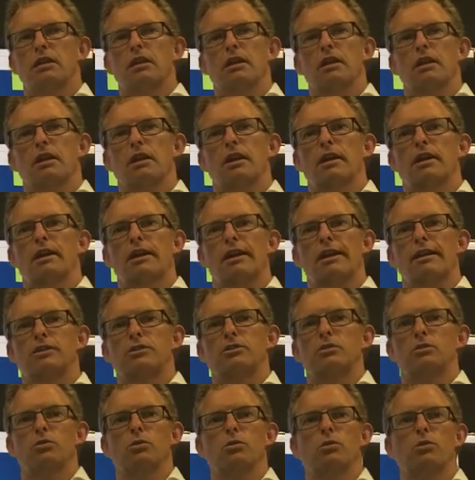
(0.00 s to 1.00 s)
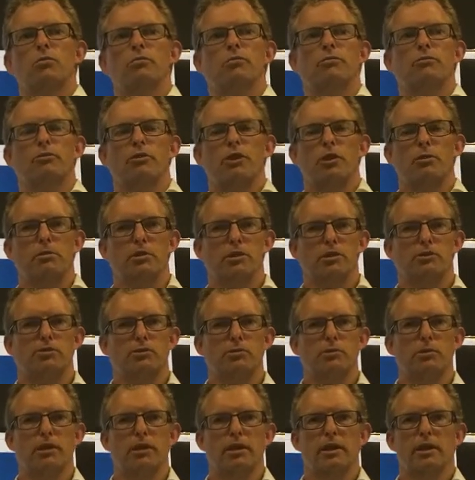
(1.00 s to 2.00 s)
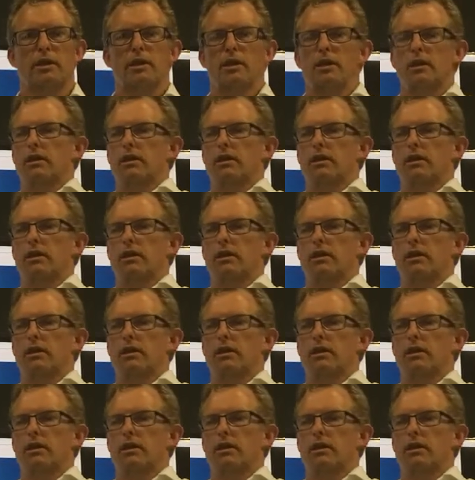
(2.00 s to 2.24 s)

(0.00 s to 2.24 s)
and as you're all very much familiar,